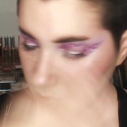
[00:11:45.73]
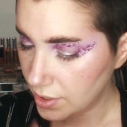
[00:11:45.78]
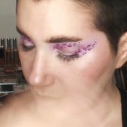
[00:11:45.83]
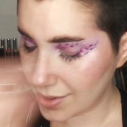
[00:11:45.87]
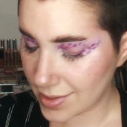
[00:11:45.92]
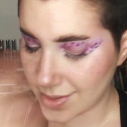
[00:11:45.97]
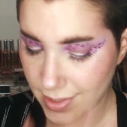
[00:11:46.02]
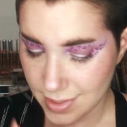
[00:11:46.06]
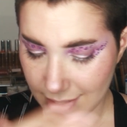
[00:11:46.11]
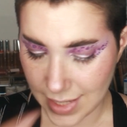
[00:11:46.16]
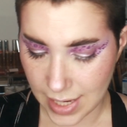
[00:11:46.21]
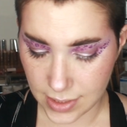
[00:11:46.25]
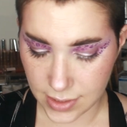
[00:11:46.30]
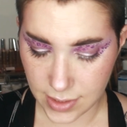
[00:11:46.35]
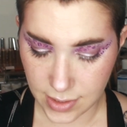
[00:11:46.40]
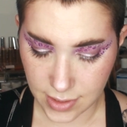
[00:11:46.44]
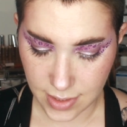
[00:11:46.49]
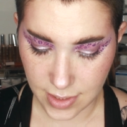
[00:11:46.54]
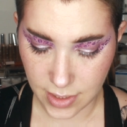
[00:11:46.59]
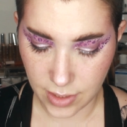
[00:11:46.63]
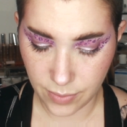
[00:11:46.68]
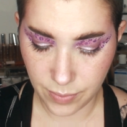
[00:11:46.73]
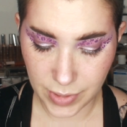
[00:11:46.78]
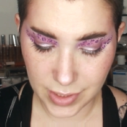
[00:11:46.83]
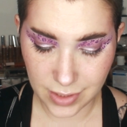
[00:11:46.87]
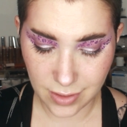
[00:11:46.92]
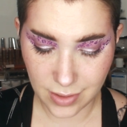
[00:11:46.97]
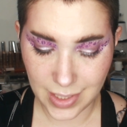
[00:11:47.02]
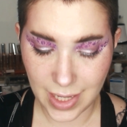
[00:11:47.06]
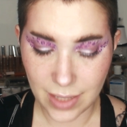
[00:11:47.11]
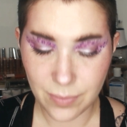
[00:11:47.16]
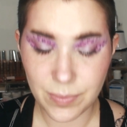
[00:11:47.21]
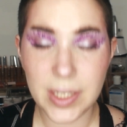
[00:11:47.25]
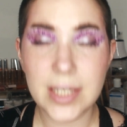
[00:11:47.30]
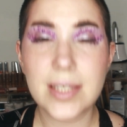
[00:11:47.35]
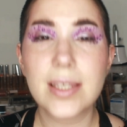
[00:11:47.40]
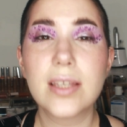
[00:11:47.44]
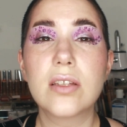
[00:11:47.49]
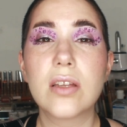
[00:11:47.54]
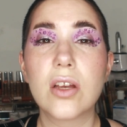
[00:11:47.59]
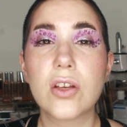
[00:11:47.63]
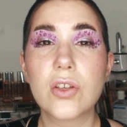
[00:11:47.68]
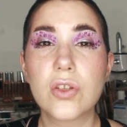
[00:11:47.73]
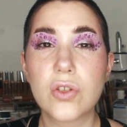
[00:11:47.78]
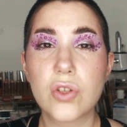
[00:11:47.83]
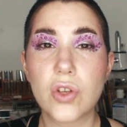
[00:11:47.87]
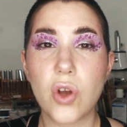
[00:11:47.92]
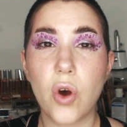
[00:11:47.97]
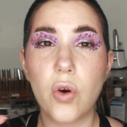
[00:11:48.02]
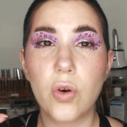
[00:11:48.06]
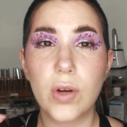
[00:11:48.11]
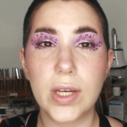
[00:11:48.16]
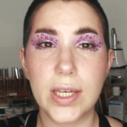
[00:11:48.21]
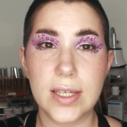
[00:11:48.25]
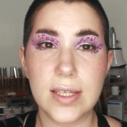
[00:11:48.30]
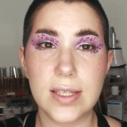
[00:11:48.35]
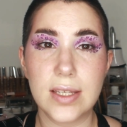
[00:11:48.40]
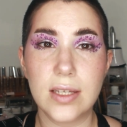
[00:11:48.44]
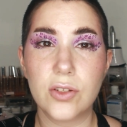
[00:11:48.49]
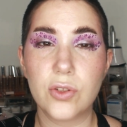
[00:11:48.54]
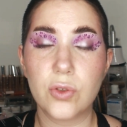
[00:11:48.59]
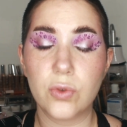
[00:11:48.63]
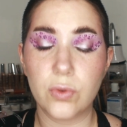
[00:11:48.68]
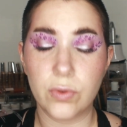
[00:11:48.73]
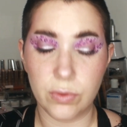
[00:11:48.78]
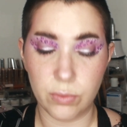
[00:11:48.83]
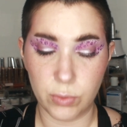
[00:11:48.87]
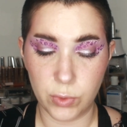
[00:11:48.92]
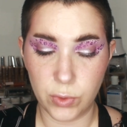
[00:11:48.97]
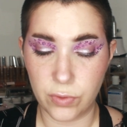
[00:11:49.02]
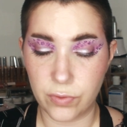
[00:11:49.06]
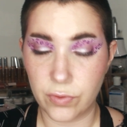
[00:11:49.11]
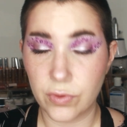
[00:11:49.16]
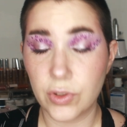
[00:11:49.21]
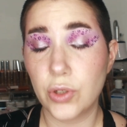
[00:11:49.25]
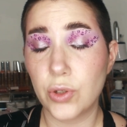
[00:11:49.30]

it's exactly the same, but that makes it so easy to remove.